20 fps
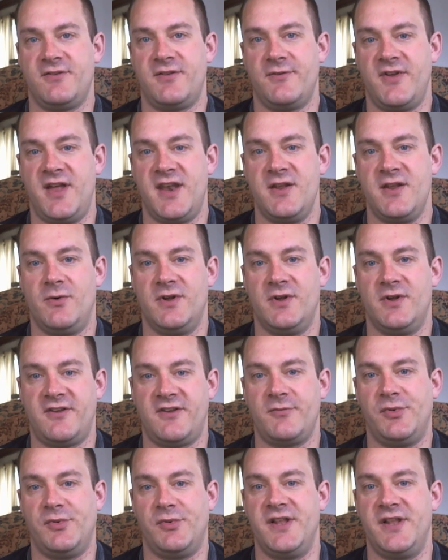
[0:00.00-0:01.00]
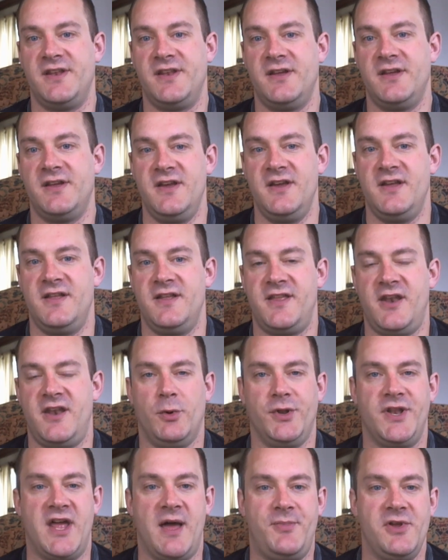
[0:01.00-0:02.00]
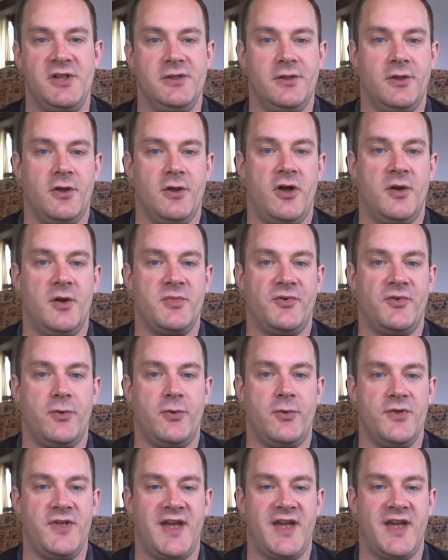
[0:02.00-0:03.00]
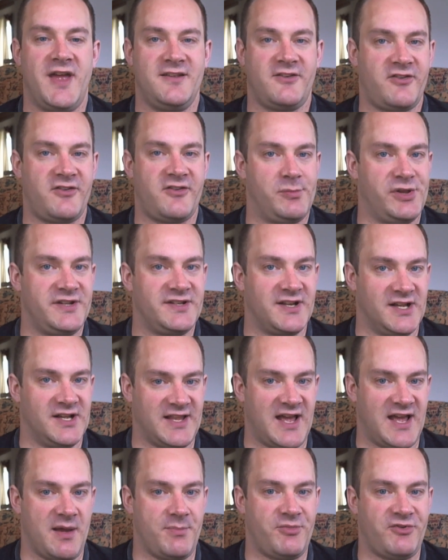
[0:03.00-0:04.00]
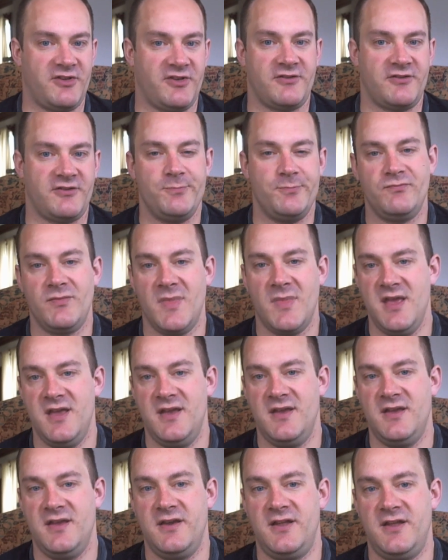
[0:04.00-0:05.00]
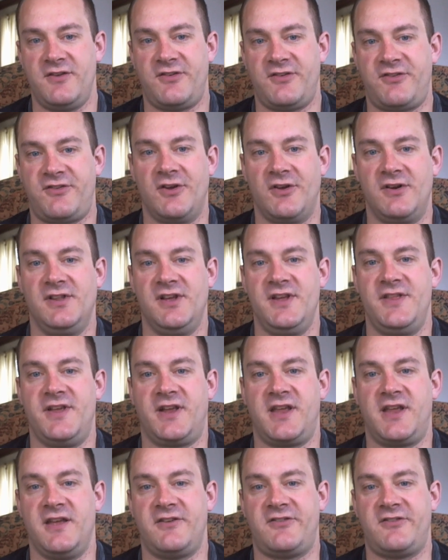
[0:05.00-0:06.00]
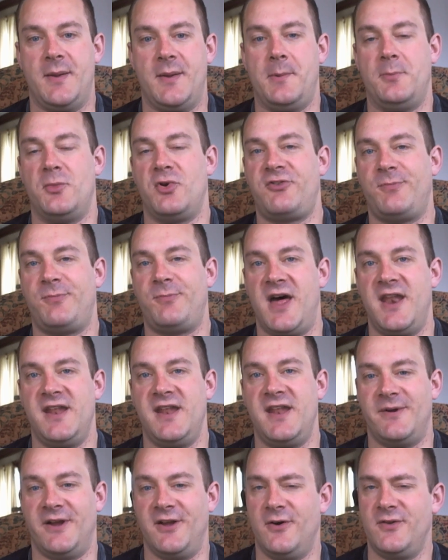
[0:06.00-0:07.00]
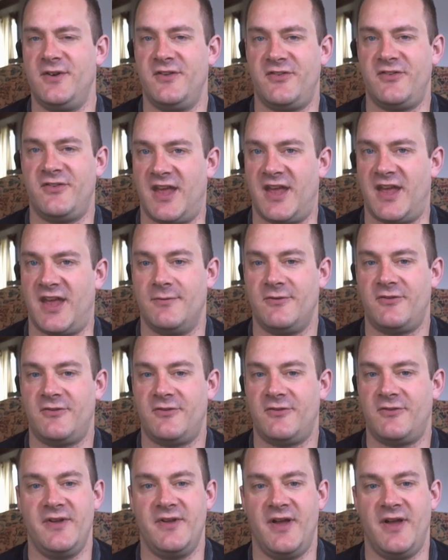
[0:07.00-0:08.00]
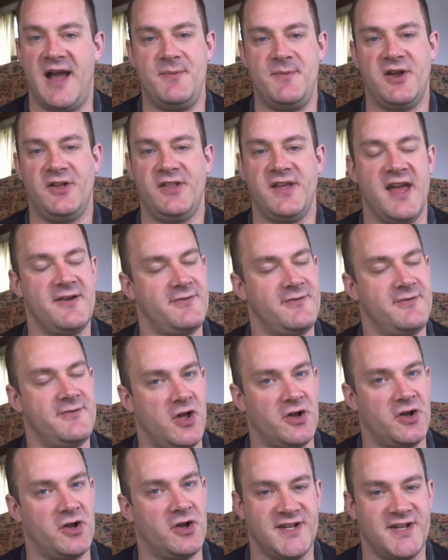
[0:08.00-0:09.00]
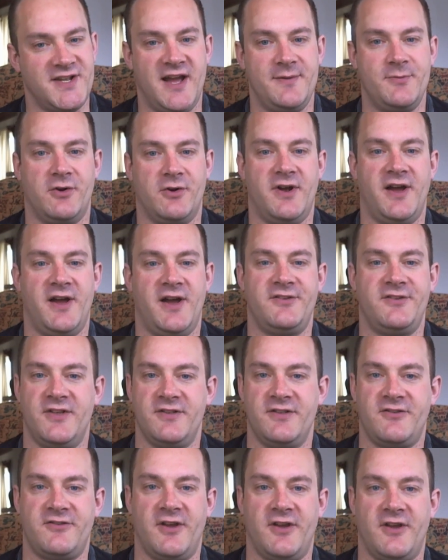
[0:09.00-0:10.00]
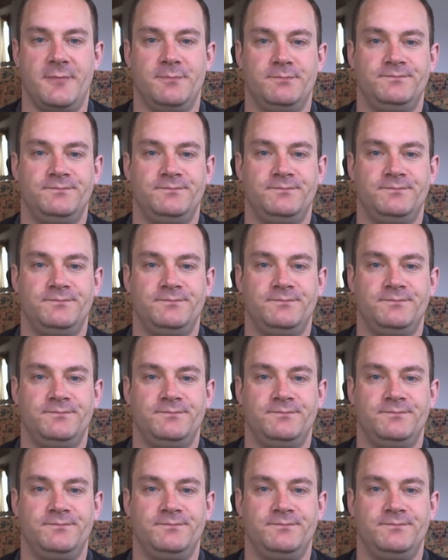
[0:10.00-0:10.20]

of any one discipline, then it will not be long before that discipline collapses. It is certainly the case that I'm responding to my own incentives. I merely have a longer time horizon than some.